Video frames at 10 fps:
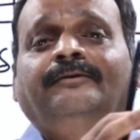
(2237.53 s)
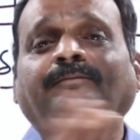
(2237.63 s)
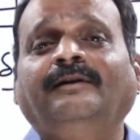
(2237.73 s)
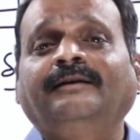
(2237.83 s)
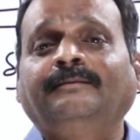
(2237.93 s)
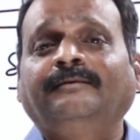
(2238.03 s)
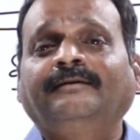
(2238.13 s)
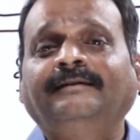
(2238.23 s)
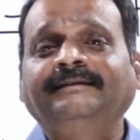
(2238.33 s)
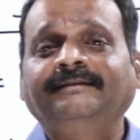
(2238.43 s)
Don't bother about
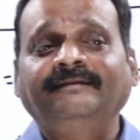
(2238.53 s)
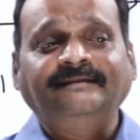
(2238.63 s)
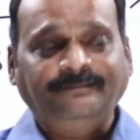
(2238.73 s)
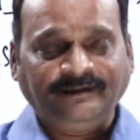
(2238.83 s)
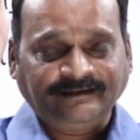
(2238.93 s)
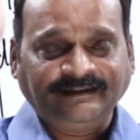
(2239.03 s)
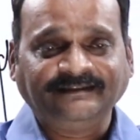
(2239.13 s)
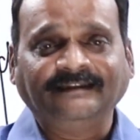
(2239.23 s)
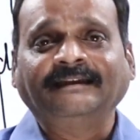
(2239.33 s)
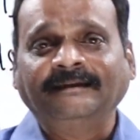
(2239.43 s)
consequences, because there
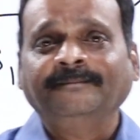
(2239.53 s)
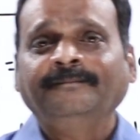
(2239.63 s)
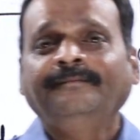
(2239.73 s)
is nothing.